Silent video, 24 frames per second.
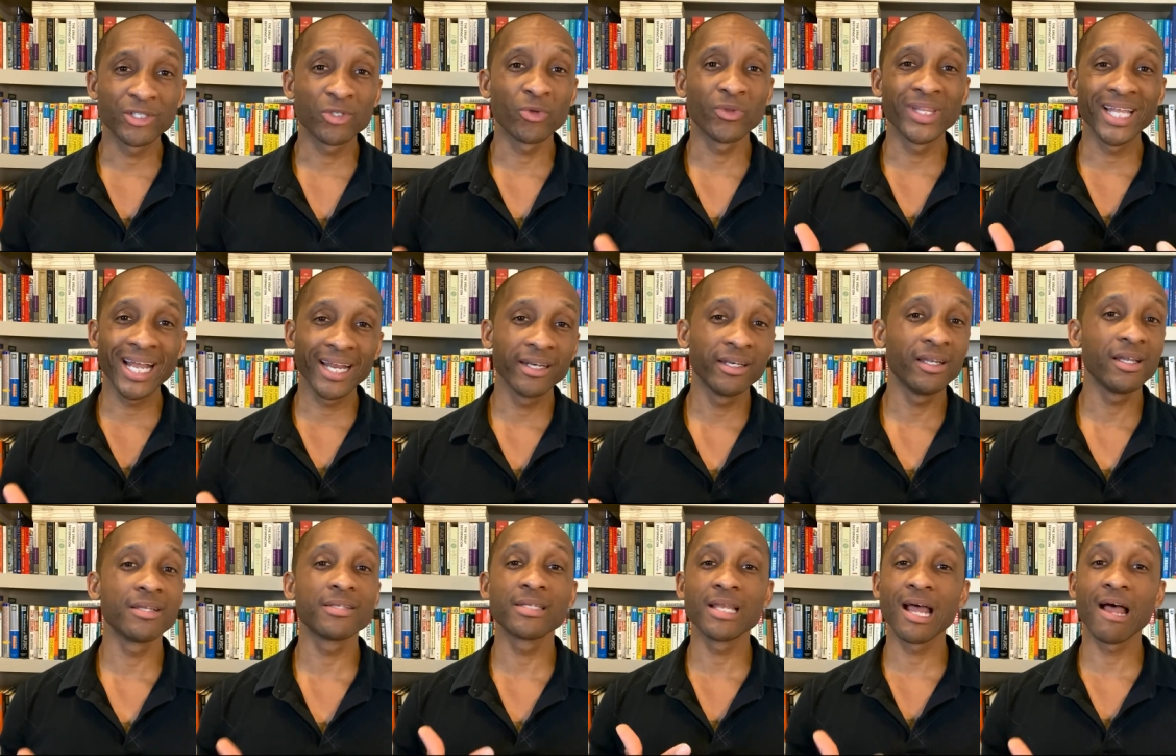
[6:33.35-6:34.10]
So that
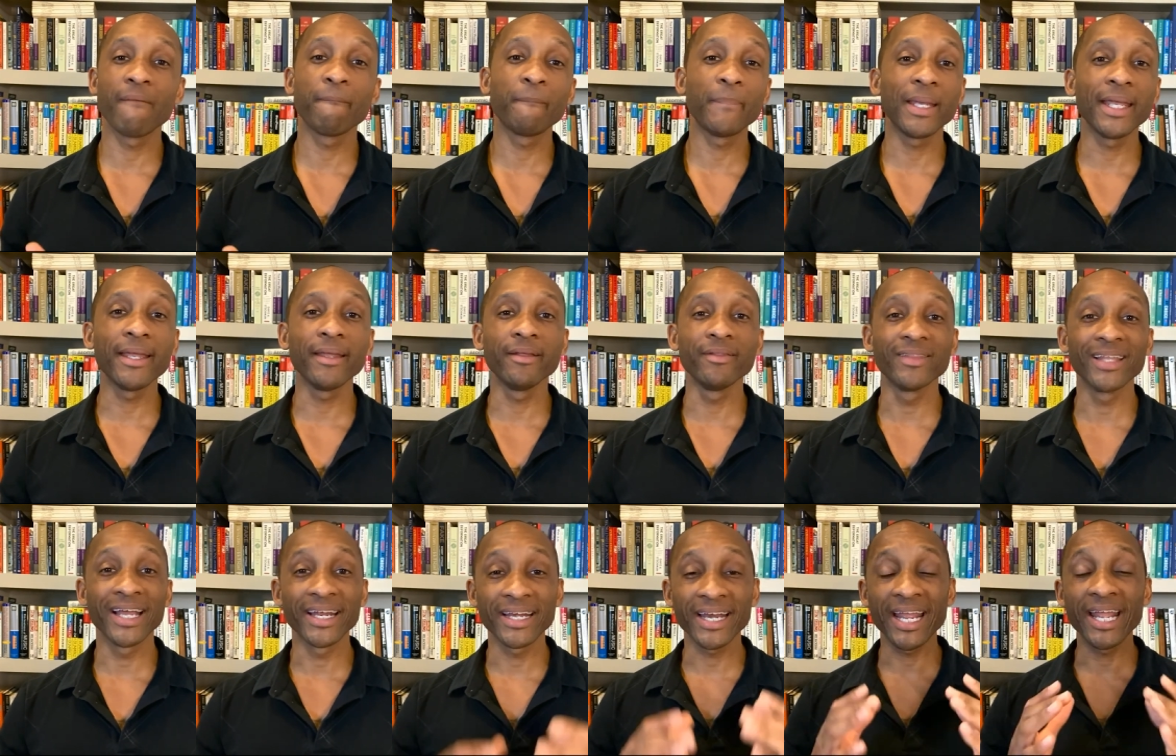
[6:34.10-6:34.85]
does not mean
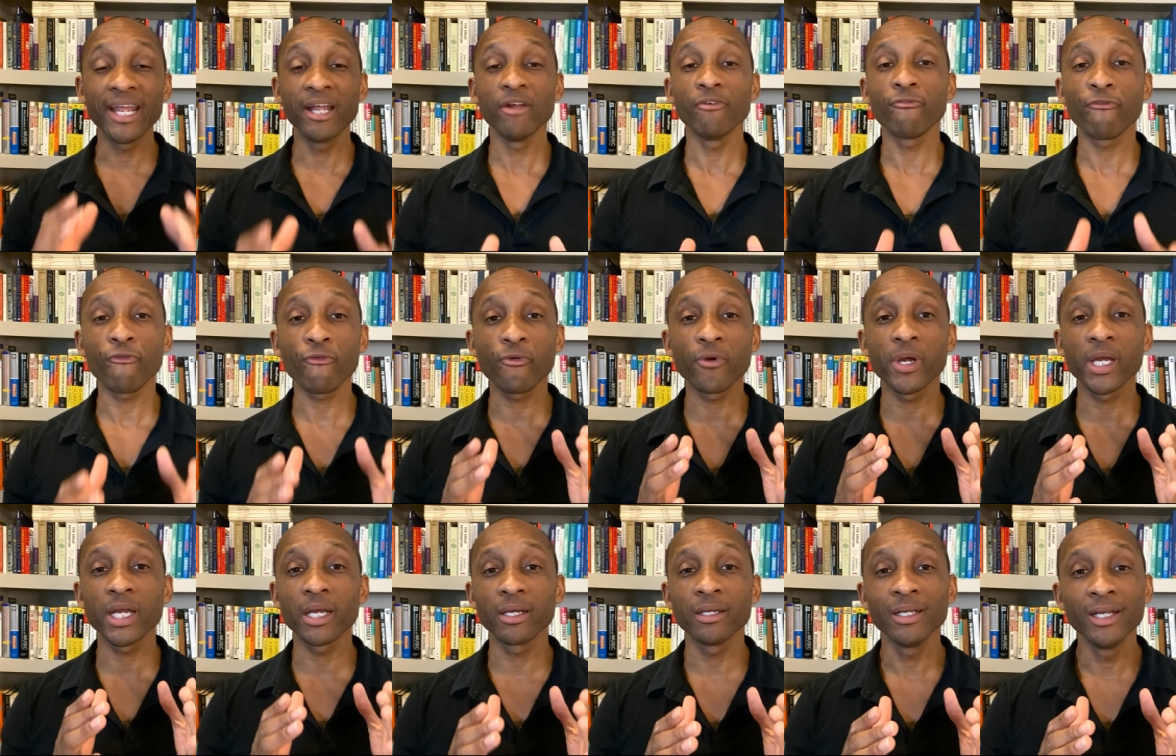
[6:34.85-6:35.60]
that
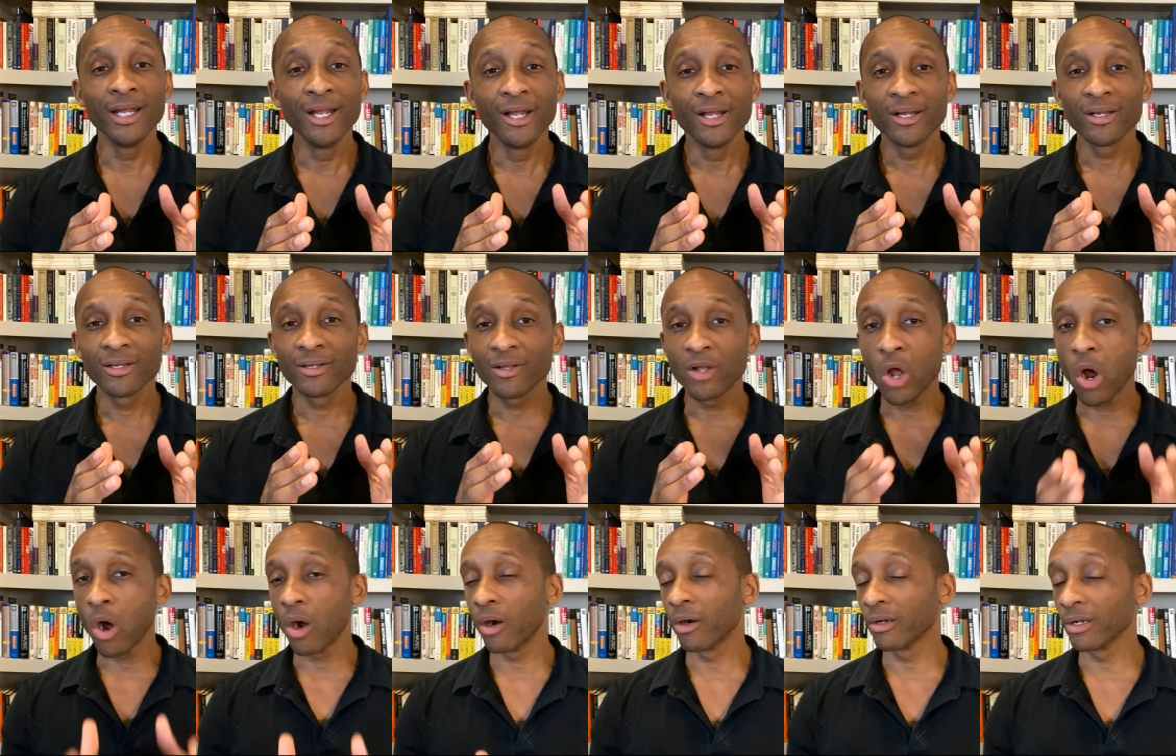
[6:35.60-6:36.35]
every
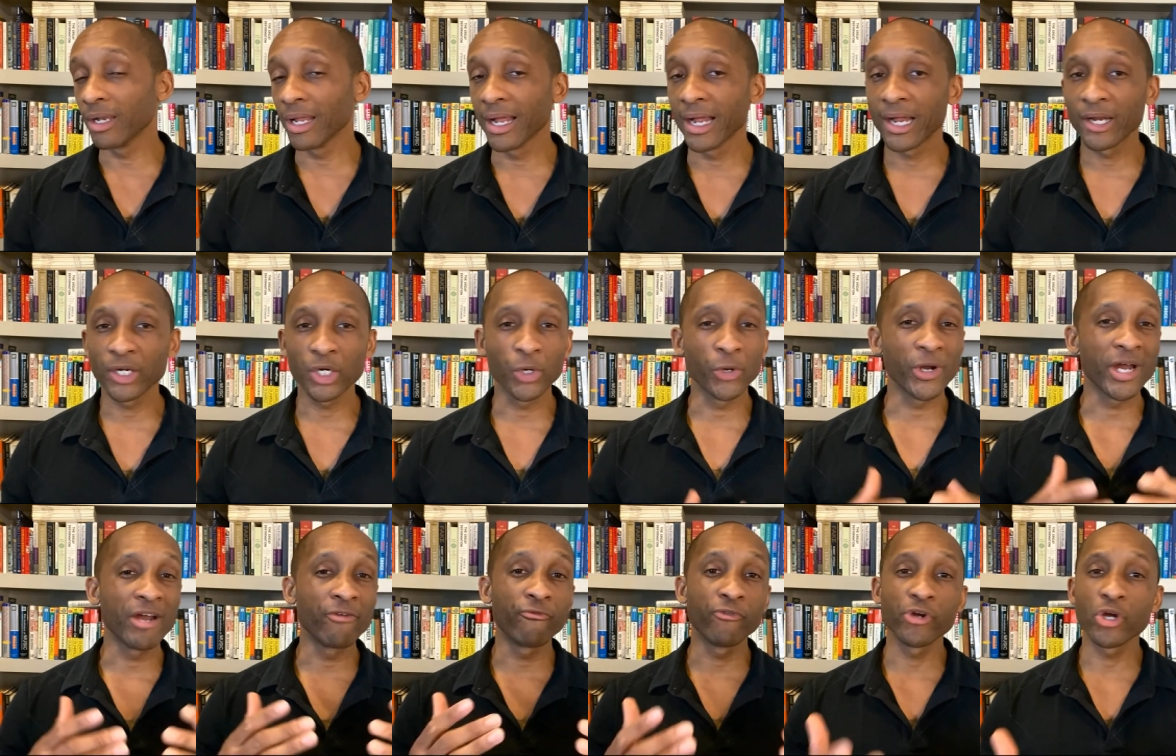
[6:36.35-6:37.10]
car lot
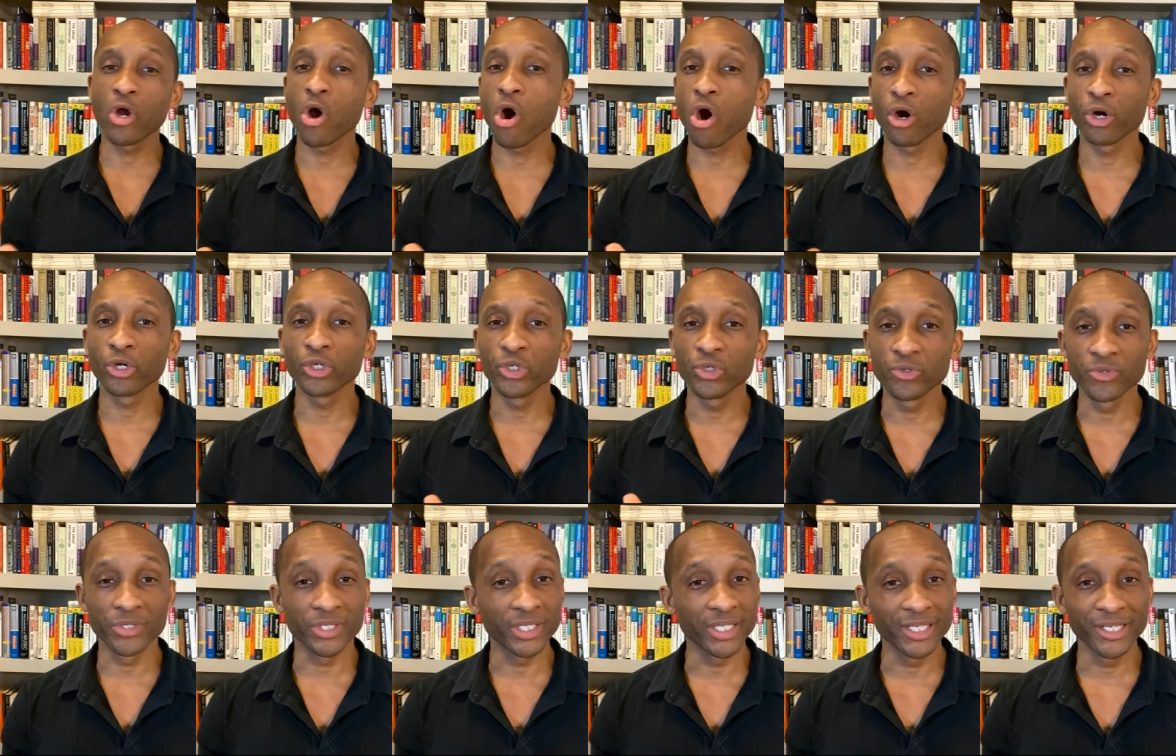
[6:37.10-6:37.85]
or every car
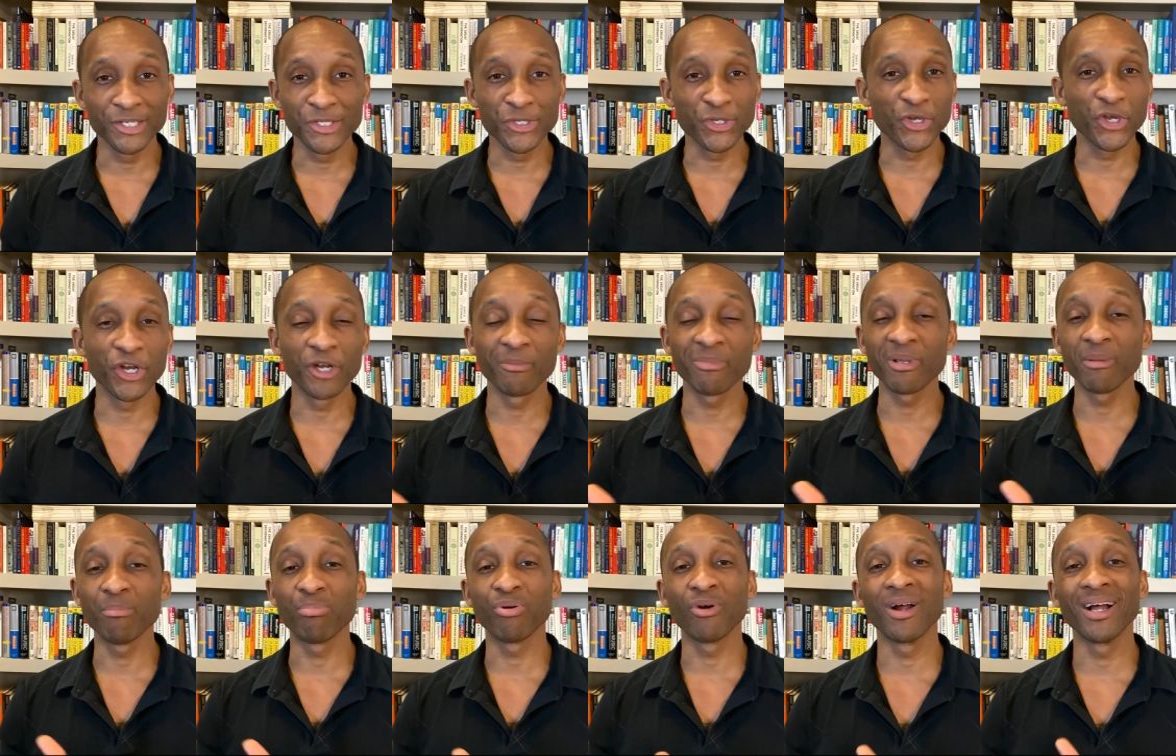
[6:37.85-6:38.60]
you see is going to
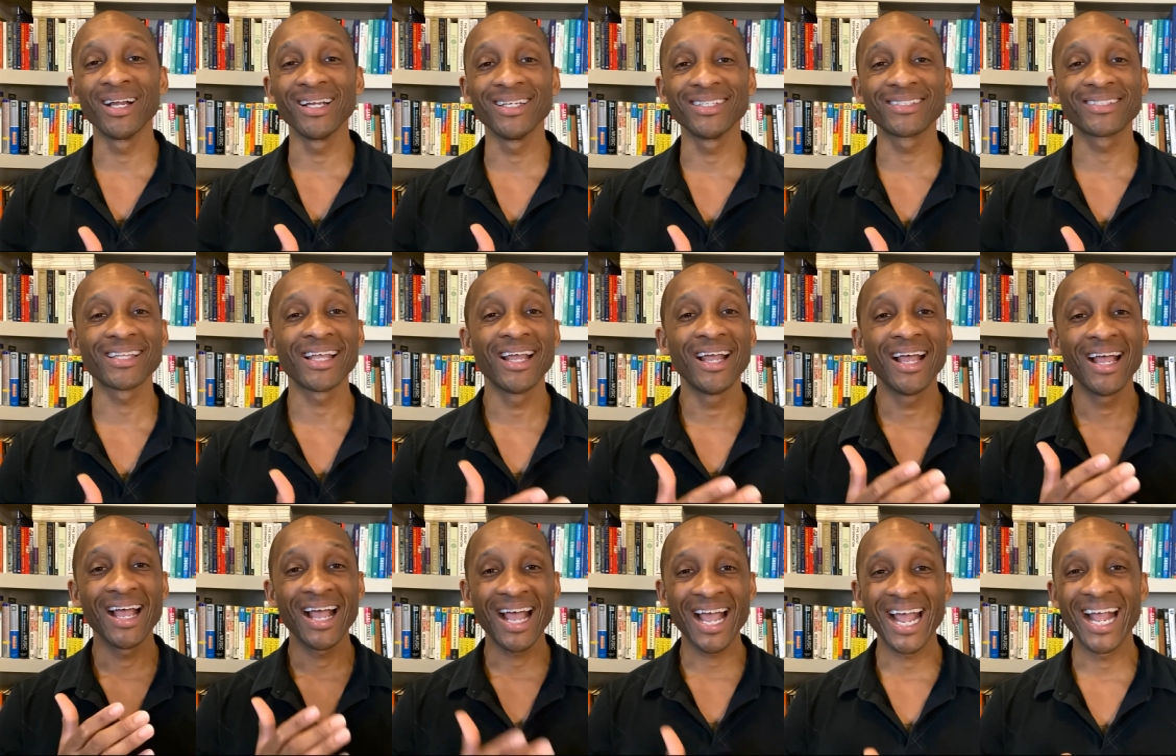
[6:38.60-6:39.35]
be priced
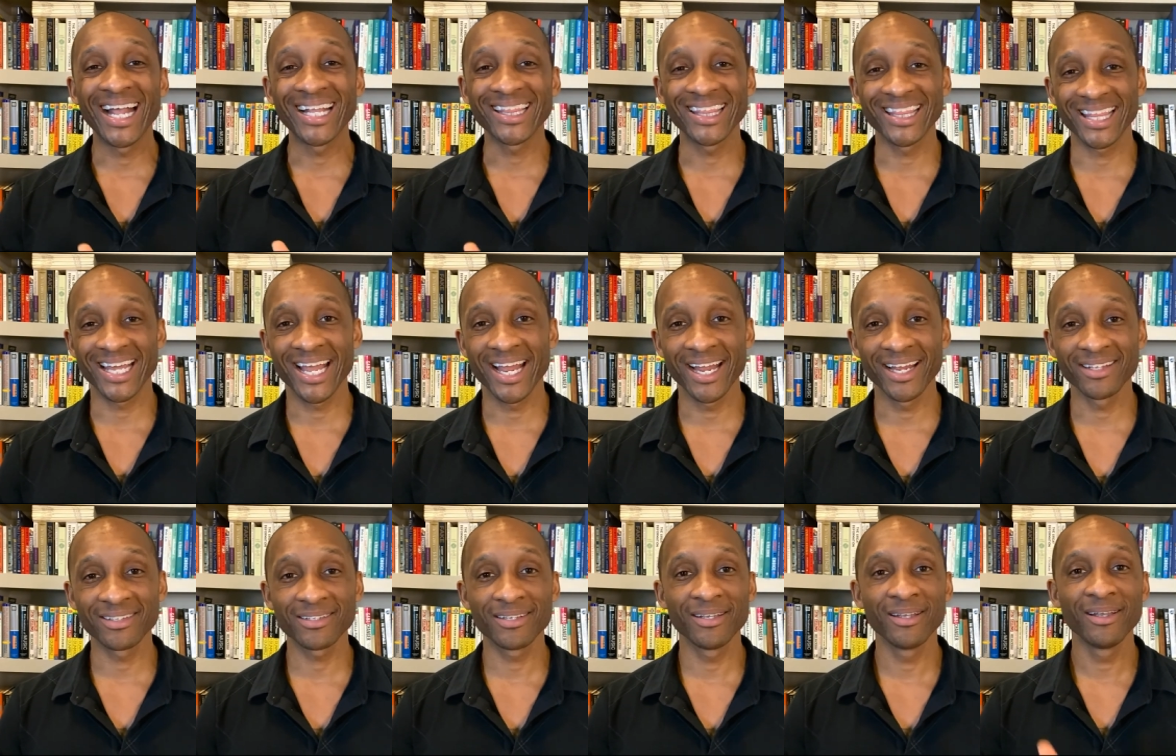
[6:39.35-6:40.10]
at
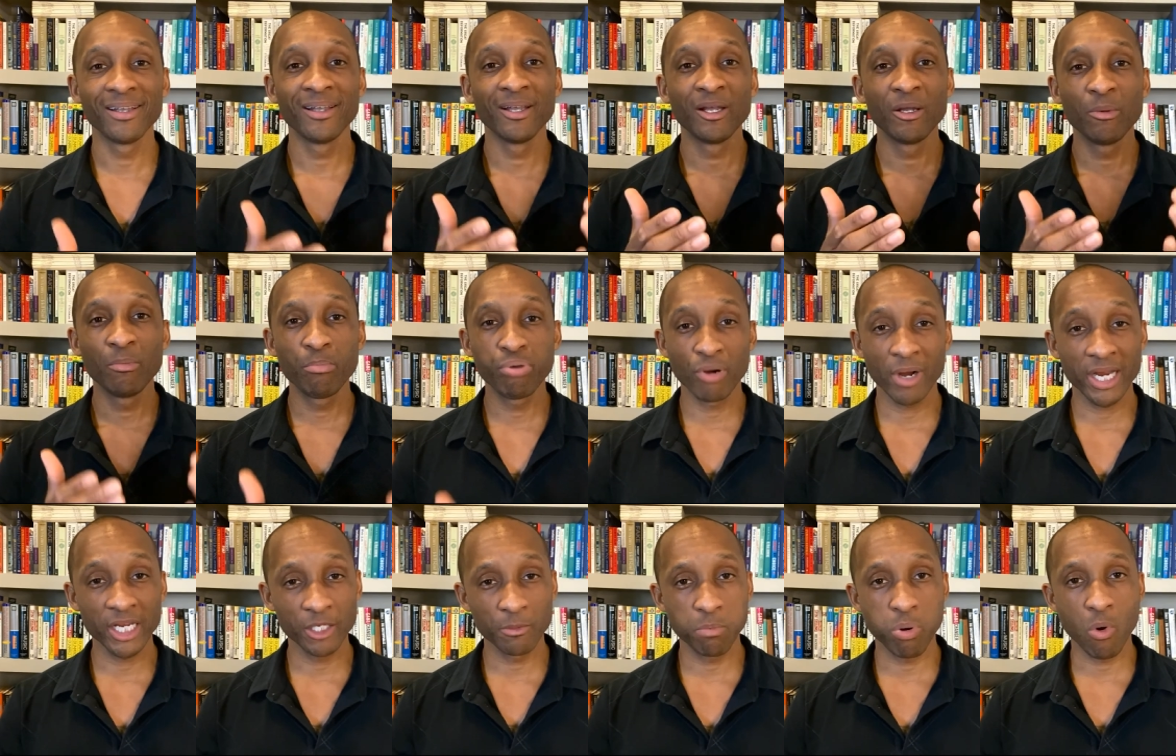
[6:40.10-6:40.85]
that
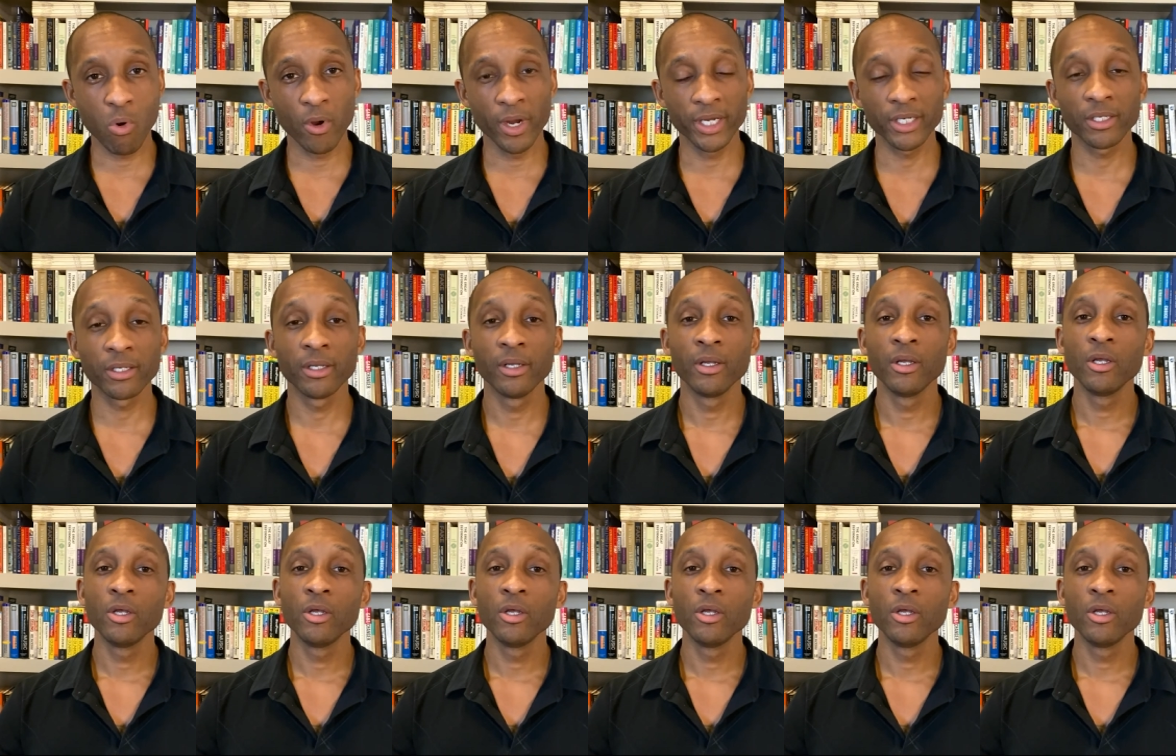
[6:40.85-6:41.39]
price point.